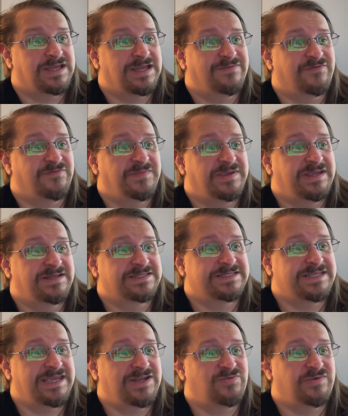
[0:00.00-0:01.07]
Time for me to
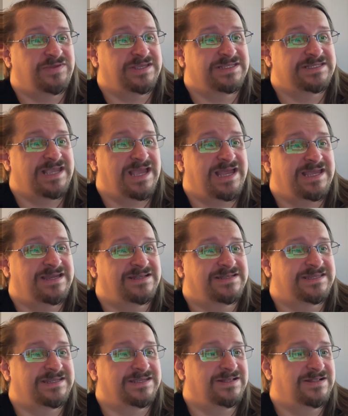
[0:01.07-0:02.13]
stand with this guy
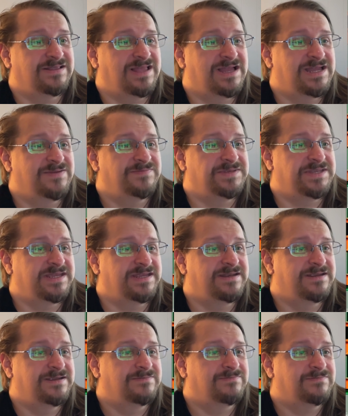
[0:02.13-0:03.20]
until I'm dead.
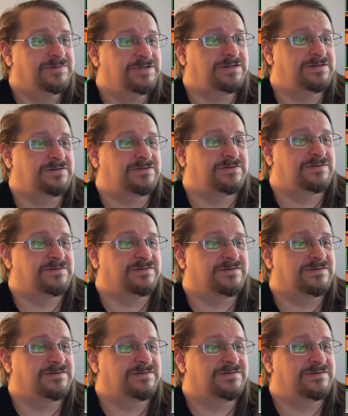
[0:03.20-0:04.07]
Arr!